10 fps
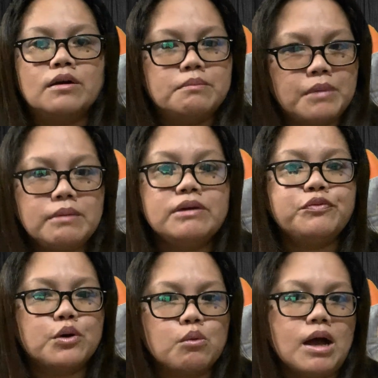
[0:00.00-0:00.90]
maybe
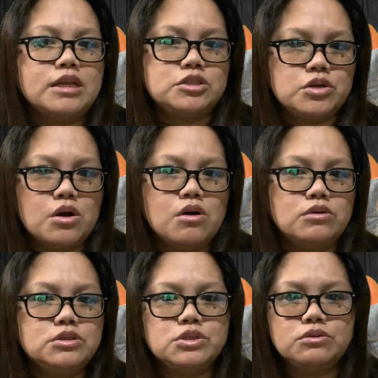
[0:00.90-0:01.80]
for one
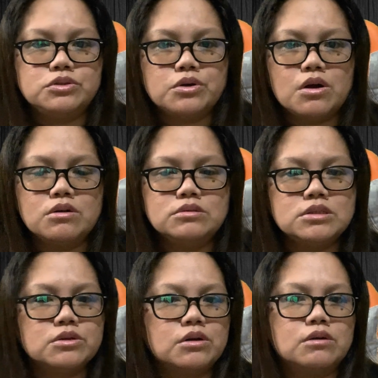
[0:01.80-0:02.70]
drone, 2
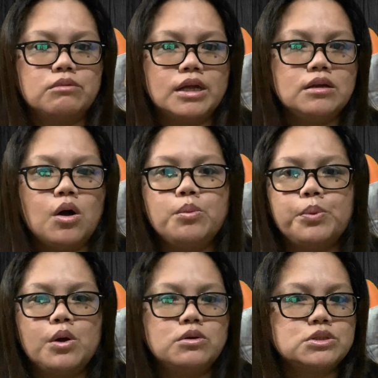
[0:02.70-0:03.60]
drones, or one
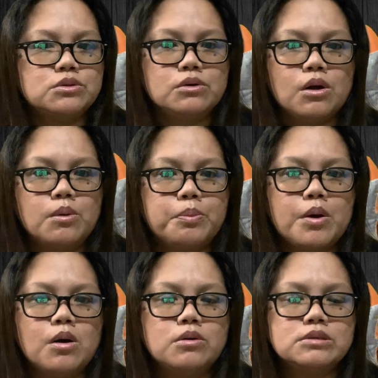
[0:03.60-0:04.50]
GoPro, 2
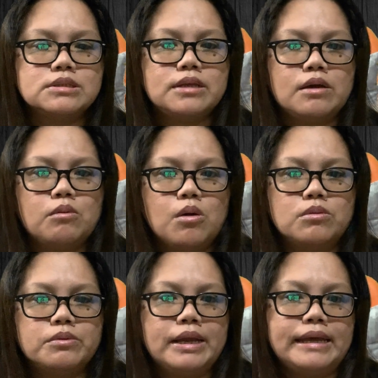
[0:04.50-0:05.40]
GoPros, they
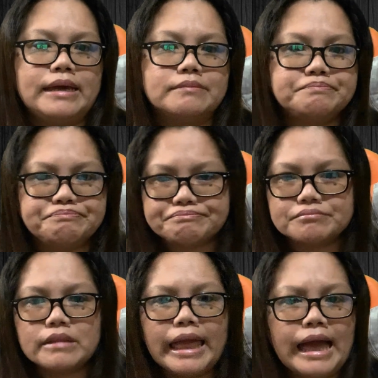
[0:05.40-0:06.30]
won't really
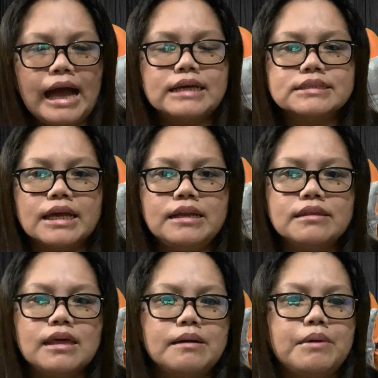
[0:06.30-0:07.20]
ask
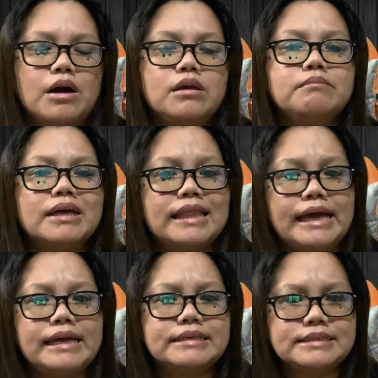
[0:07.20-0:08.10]
anything about it. But
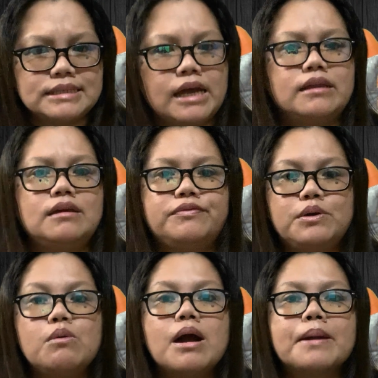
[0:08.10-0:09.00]
like I said, if
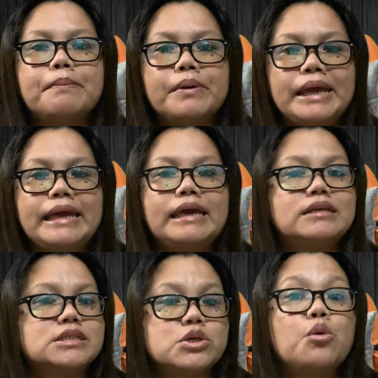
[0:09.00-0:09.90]
you are
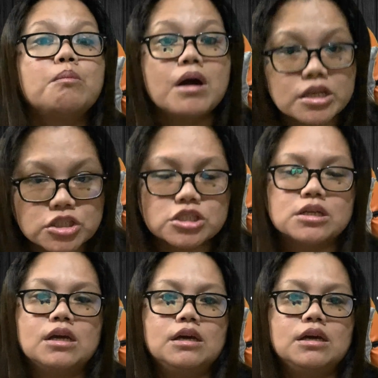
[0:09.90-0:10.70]
bringing so much